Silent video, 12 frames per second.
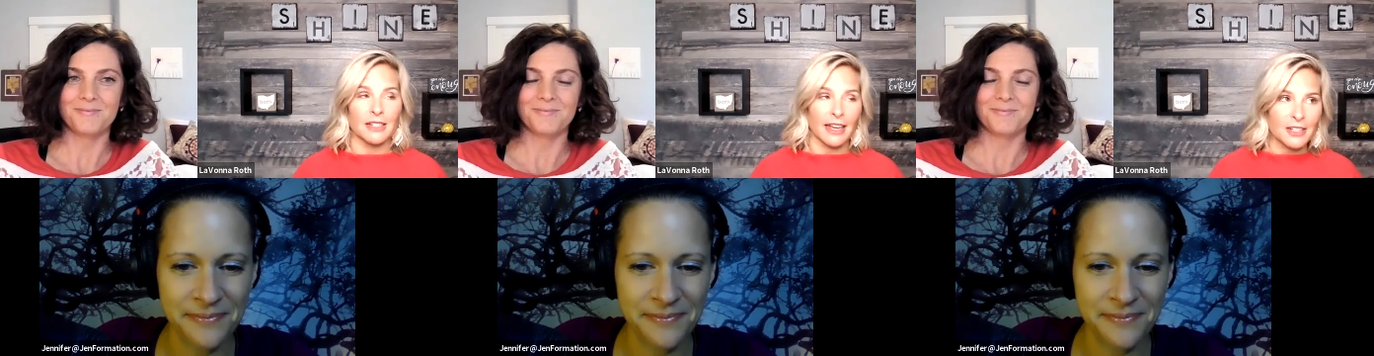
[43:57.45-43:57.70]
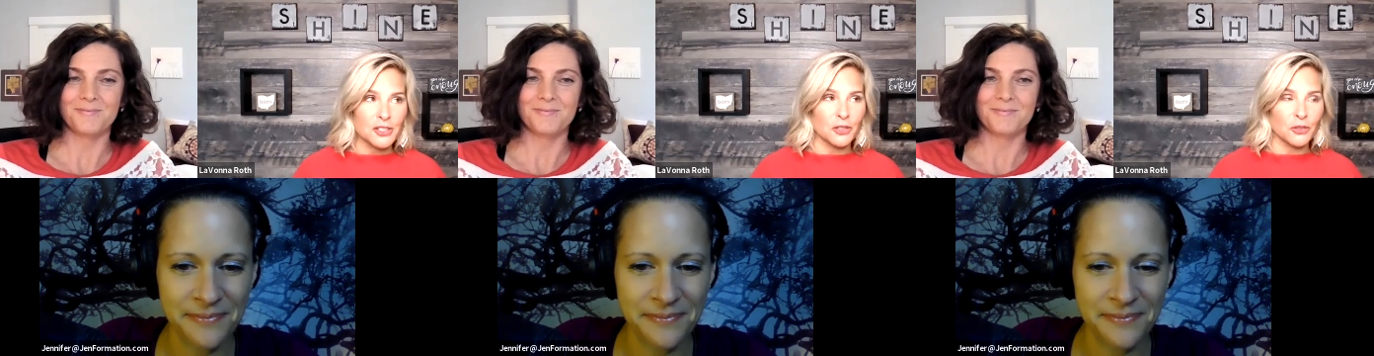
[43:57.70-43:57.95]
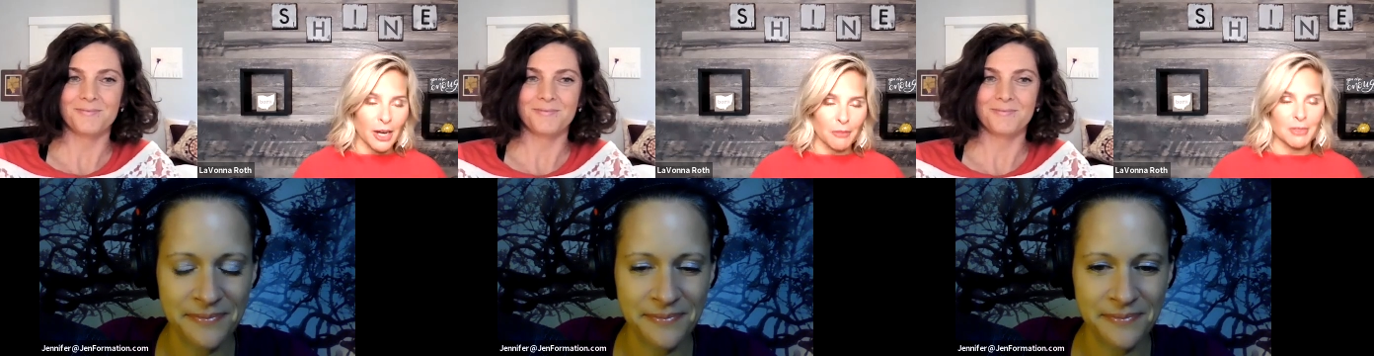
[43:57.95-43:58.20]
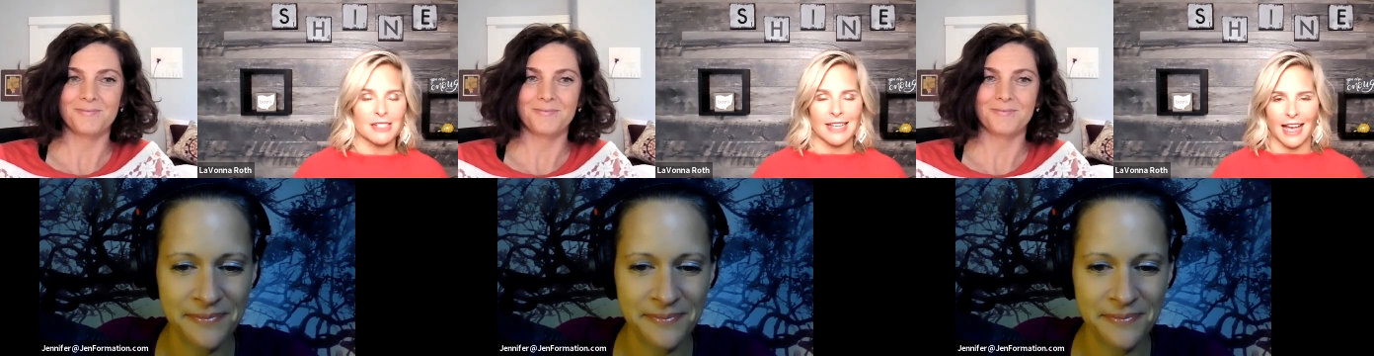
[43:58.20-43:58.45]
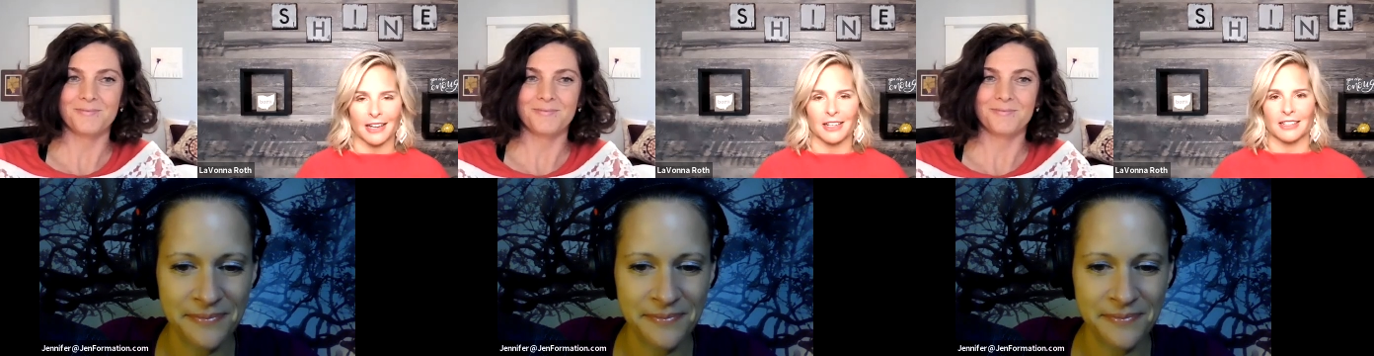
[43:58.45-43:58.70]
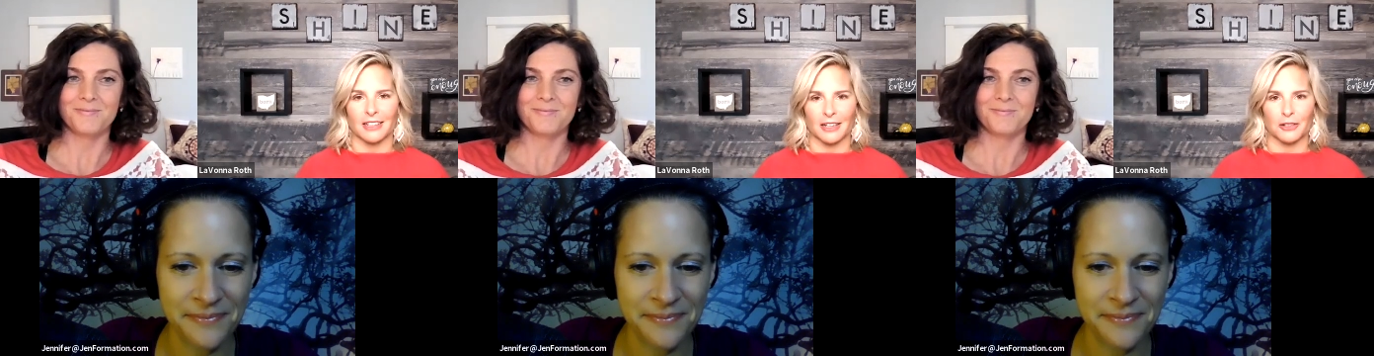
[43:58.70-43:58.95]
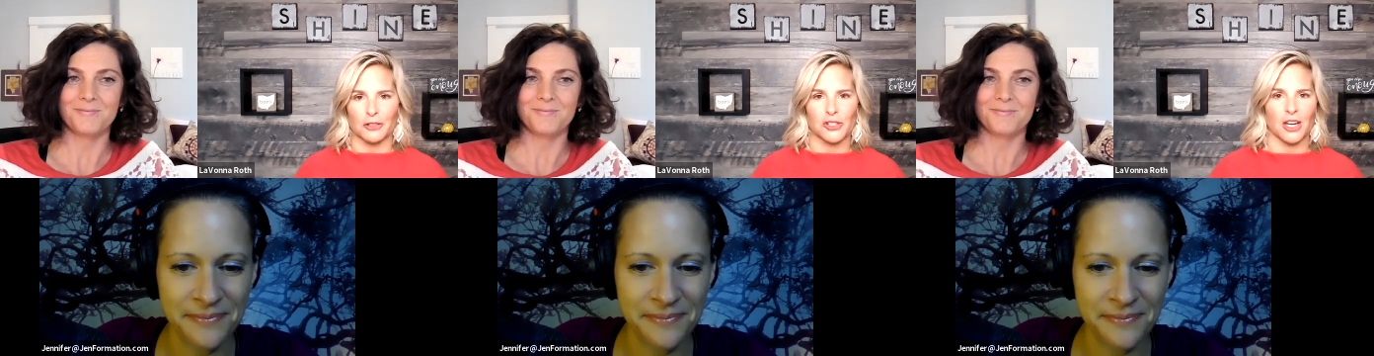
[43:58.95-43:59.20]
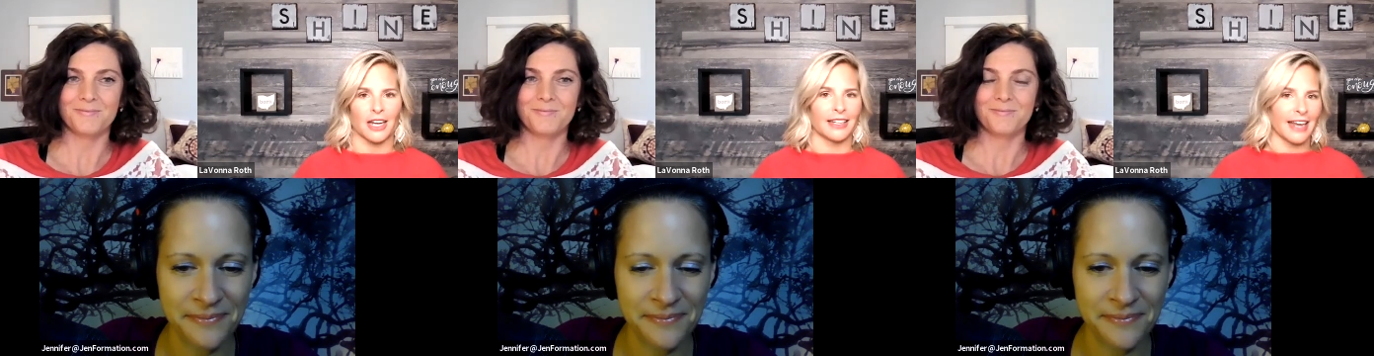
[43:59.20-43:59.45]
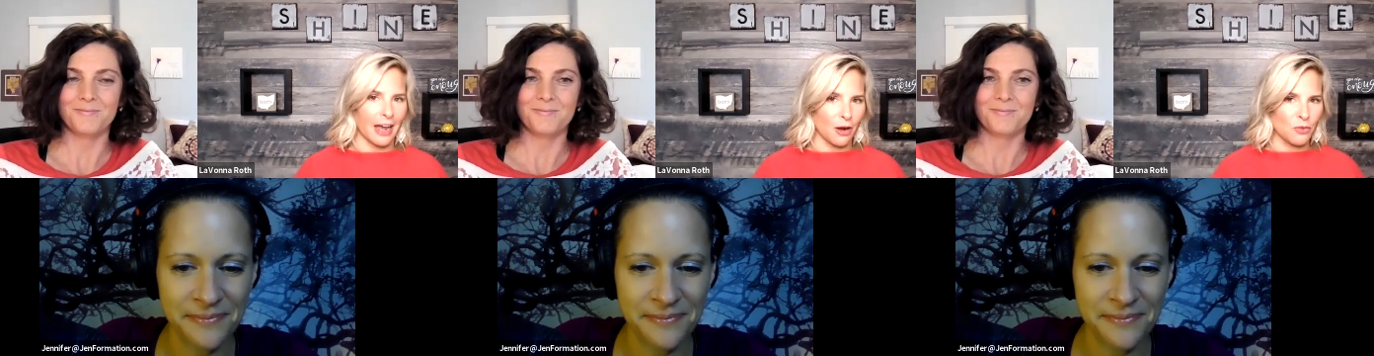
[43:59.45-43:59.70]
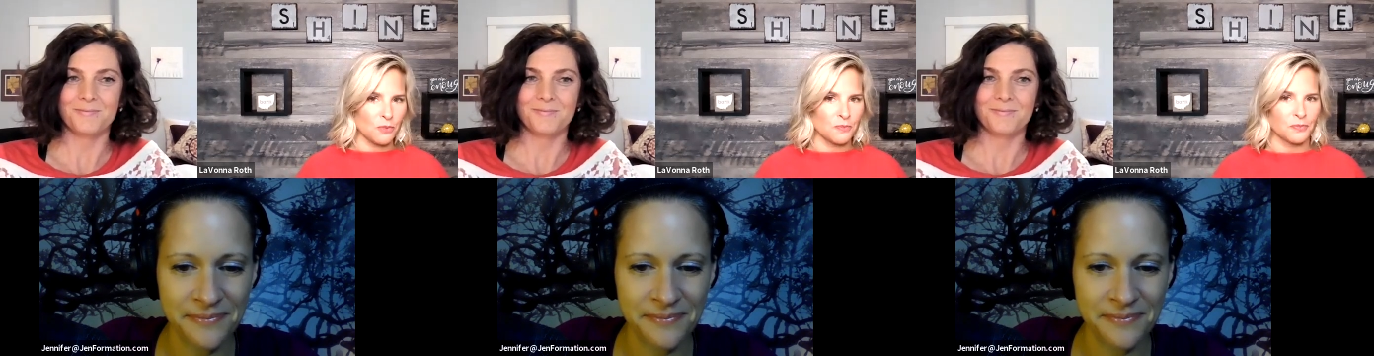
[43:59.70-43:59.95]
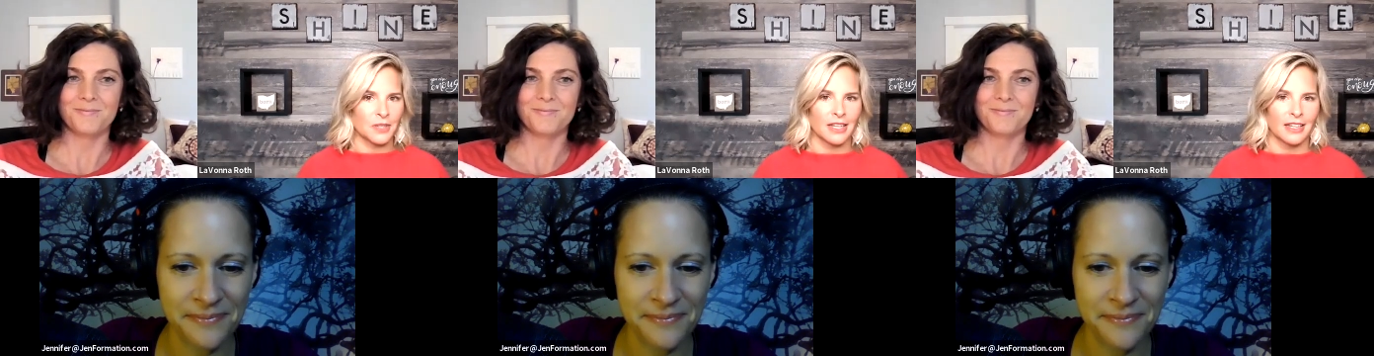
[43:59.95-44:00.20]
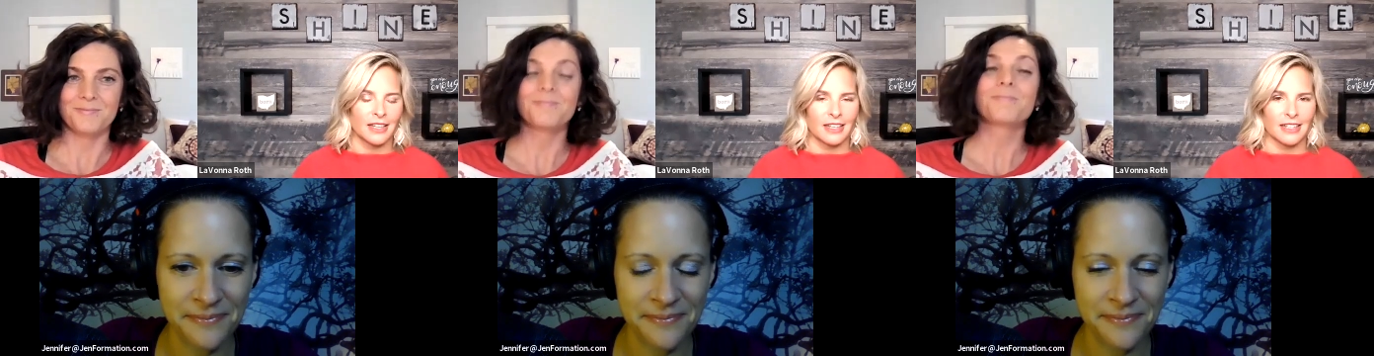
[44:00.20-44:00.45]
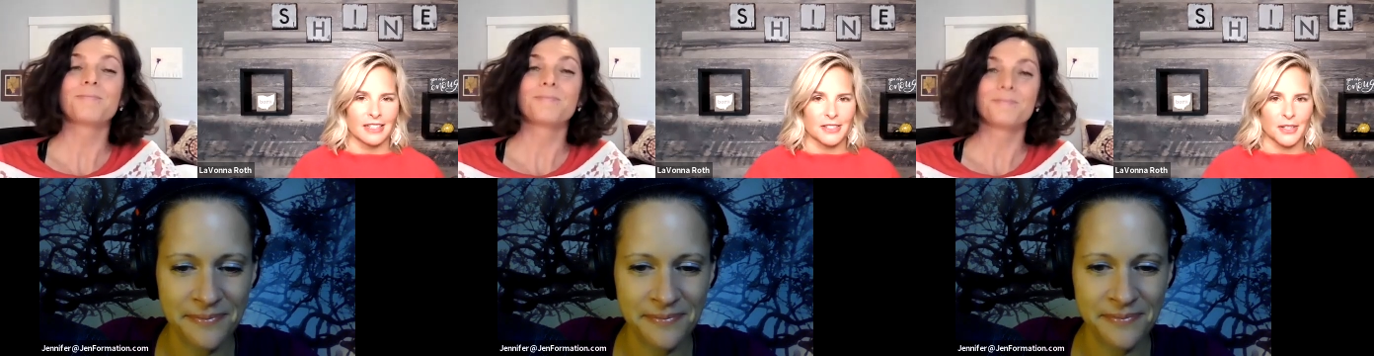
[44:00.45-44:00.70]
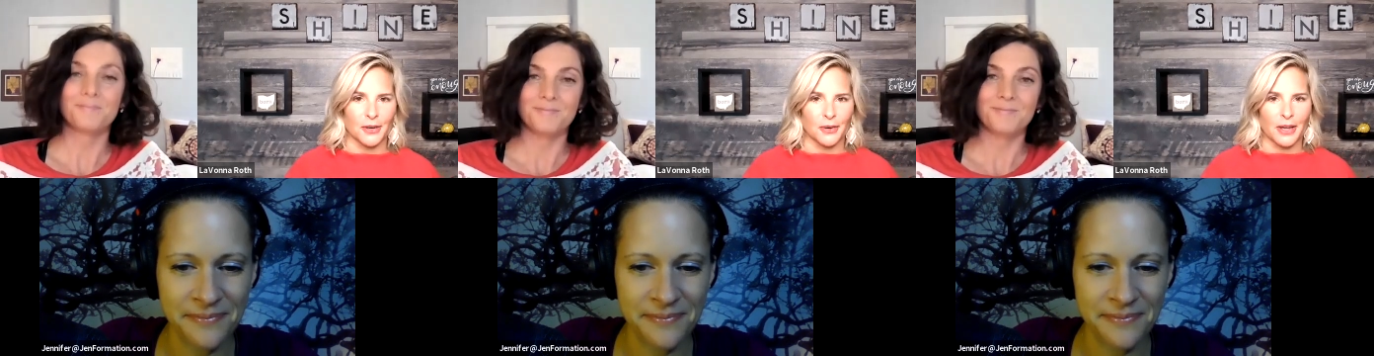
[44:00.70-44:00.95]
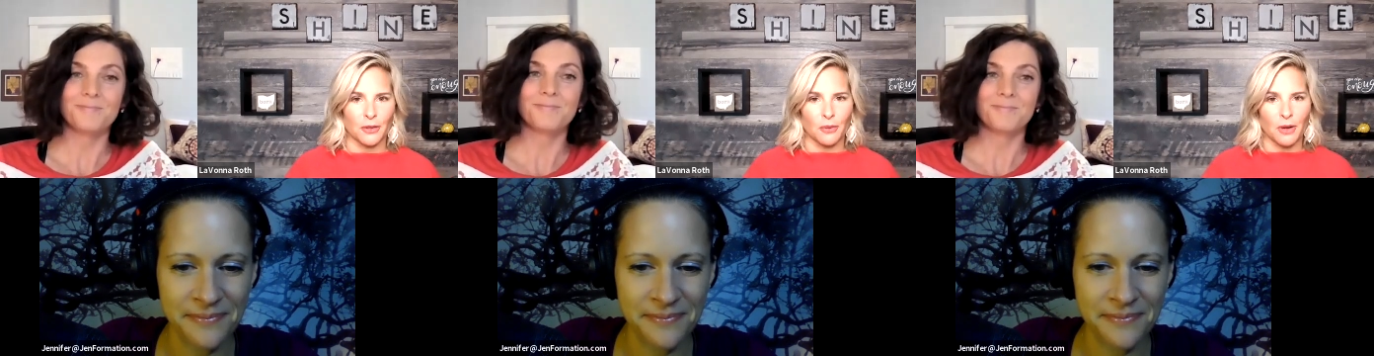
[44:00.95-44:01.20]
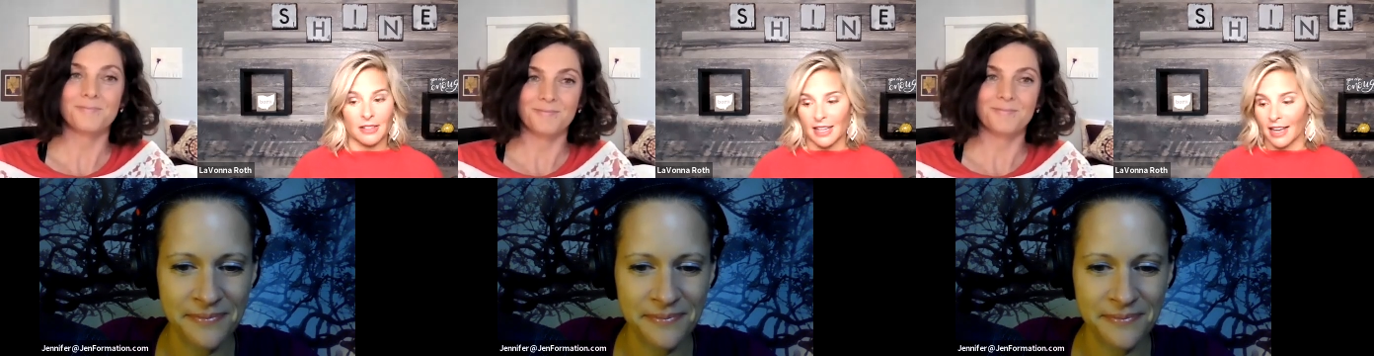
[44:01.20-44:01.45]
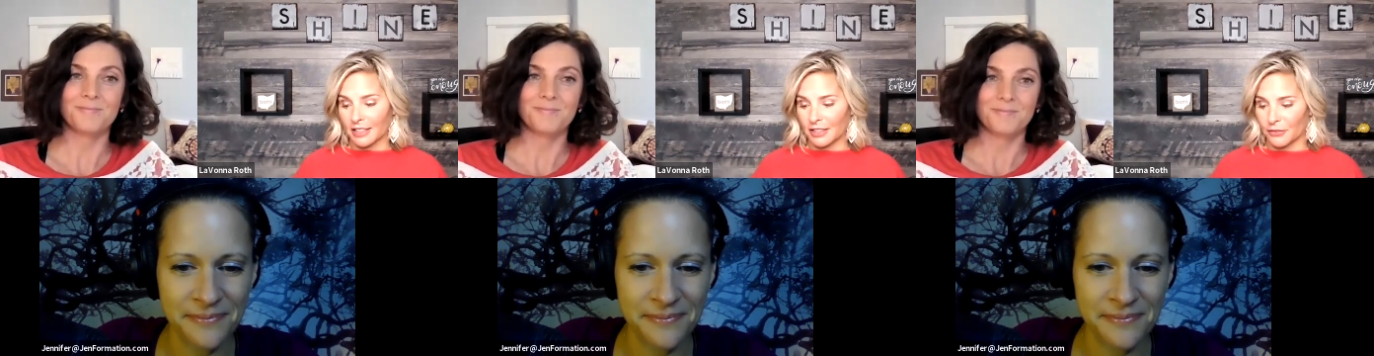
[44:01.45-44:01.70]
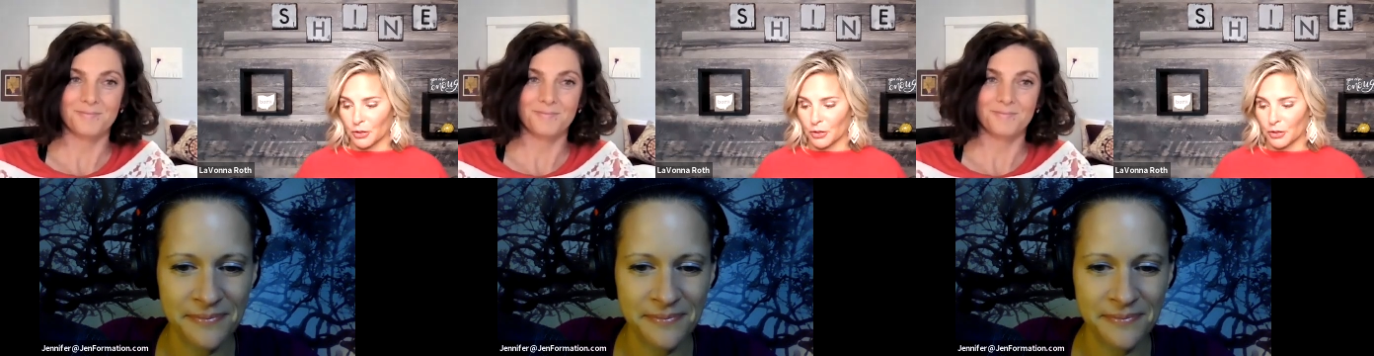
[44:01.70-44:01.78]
Speaker 1: Instagram is at Ignite Your Shine now. And so, otherwise, that if